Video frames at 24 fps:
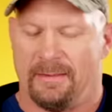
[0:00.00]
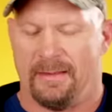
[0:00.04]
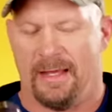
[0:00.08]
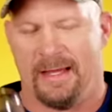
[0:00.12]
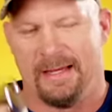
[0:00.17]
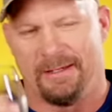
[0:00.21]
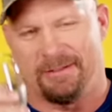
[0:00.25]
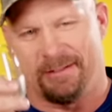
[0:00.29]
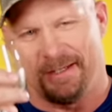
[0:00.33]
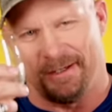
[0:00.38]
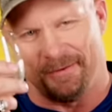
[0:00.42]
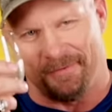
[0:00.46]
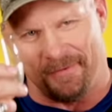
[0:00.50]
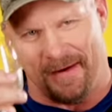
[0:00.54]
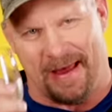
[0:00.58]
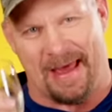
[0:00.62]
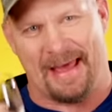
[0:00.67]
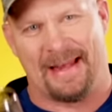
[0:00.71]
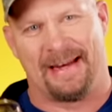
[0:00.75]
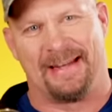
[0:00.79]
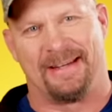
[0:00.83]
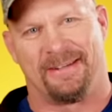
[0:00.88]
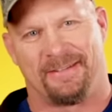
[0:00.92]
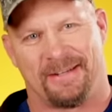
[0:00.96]
This is
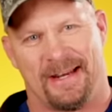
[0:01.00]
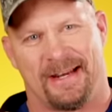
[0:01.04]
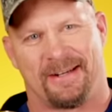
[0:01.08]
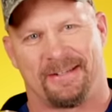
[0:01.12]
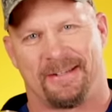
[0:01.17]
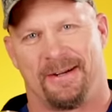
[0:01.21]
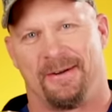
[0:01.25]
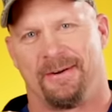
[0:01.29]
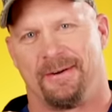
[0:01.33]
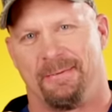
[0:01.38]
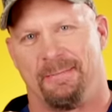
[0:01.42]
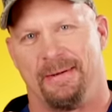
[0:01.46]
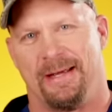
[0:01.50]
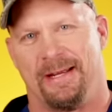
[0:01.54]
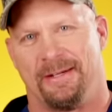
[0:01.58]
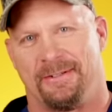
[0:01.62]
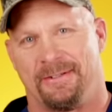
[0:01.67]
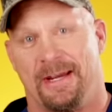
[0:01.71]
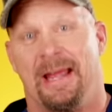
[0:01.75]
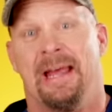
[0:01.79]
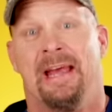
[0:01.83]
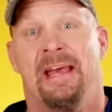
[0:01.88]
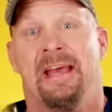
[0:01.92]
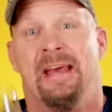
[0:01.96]
finally a sex on the
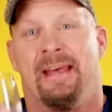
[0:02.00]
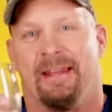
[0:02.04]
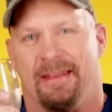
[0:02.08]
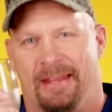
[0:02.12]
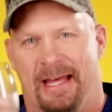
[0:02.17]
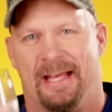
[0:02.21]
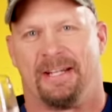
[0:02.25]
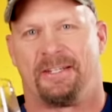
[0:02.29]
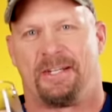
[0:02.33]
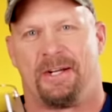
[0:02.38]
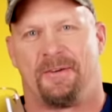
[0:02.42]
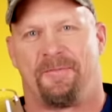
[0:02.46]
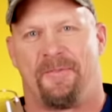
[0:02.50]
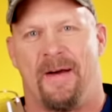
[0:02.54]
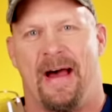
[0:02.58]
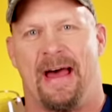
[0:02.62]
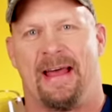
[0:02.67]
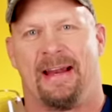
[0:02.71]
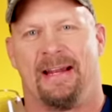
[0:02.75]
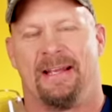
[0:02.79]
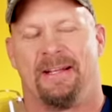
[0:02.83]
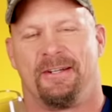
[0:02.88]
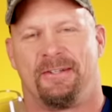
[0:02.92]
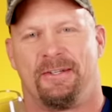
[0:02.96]
beach. This is
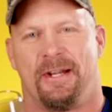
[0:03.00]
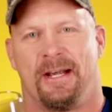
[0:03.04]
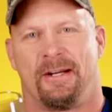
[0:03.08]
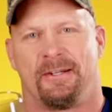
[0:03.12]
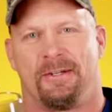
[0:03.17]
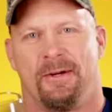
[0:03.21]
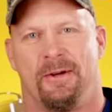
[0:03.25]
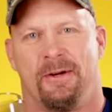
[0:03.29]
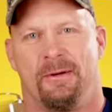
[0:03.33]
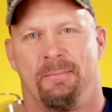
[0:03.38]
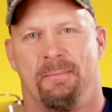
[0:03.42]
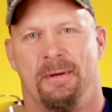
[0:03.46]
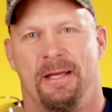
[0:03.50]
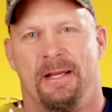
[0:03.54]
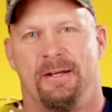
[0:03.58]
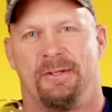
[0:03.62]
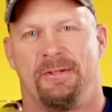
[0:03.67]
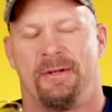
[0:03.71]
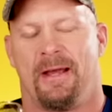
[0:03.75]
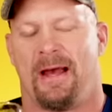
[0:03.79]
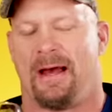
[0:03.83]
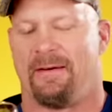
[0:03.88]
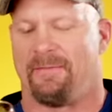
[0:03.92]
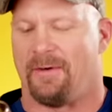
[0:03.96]
finally a sex on the
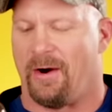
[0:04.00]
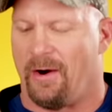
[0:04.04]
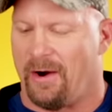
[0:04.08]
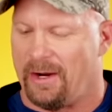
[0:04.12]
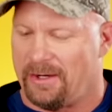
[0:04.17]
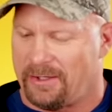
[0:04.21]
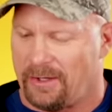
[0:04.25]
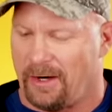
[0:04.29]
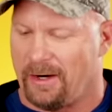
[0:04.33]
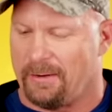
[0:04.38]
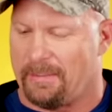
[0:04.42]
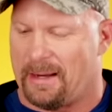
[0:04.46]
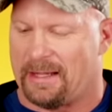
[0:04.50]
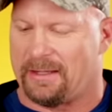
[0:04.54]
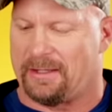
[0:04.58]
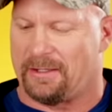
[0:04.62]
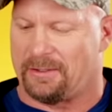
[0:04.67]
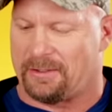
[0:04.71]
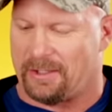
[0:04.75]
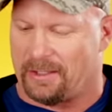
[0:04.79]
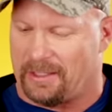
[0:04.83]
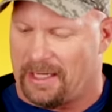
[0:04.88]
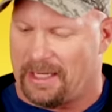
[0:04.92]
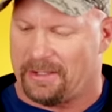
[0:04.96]
beach. I've always heard about
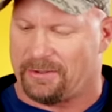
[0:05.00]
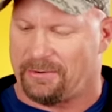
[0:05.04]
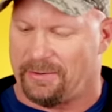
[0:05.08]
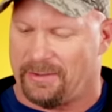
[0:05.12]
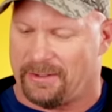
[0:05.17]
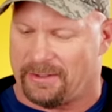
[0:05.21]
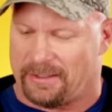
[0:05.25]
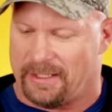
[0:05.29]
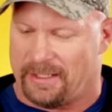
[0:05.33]
this illustrious